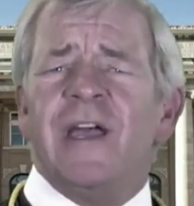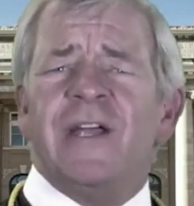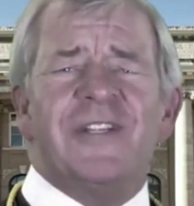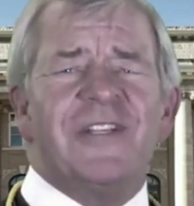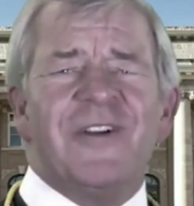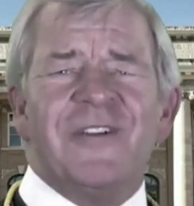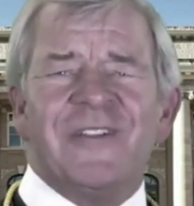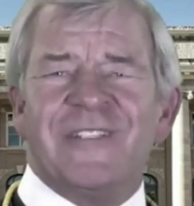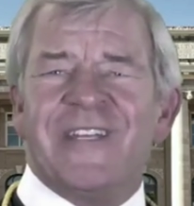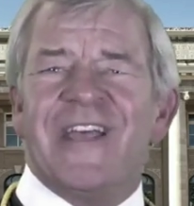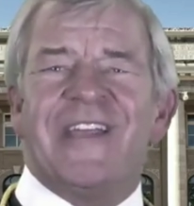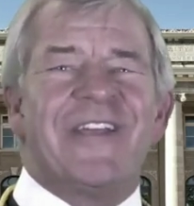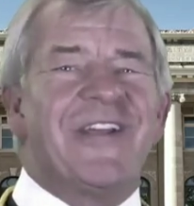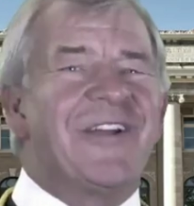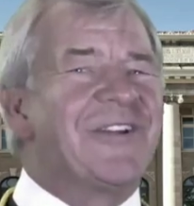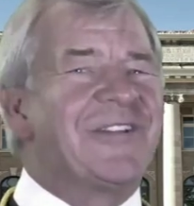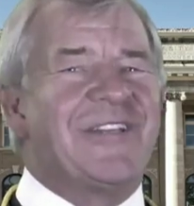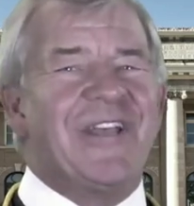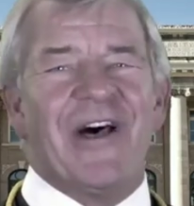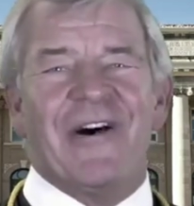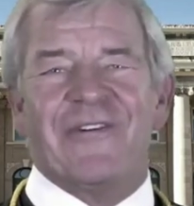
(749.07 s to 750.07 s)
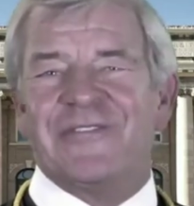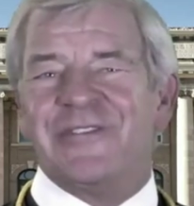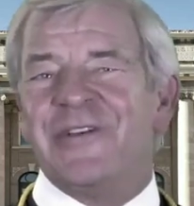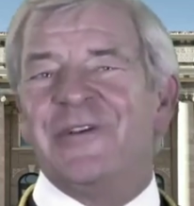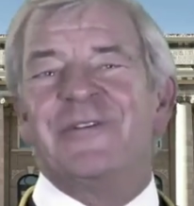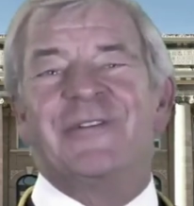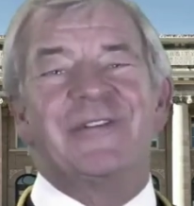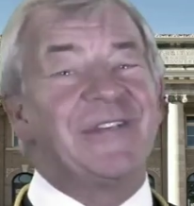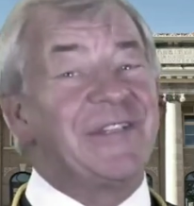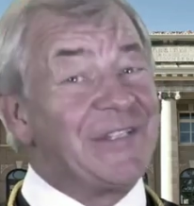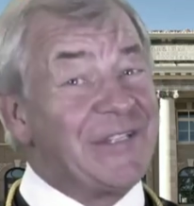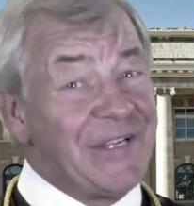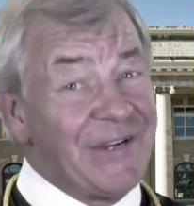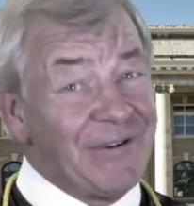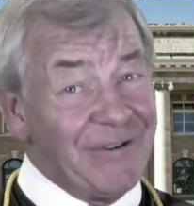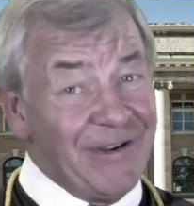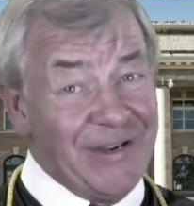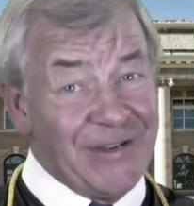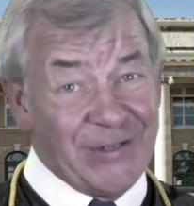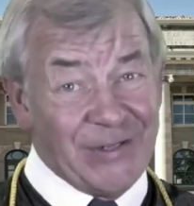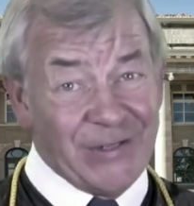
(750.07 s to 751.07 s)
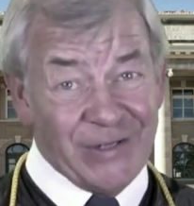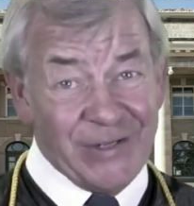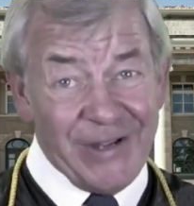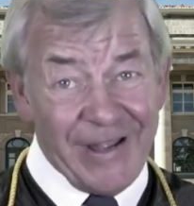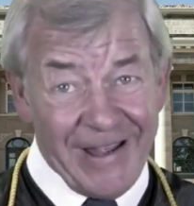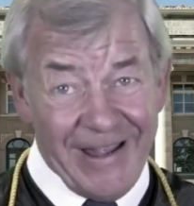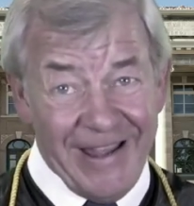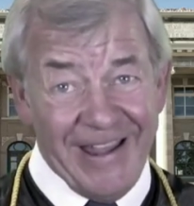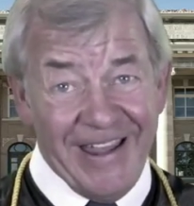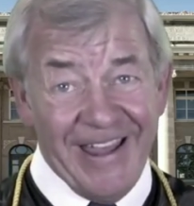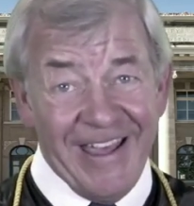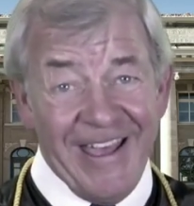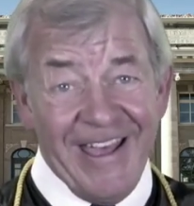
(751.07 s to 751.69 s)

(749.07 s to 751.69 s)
don't take yourself too seriously.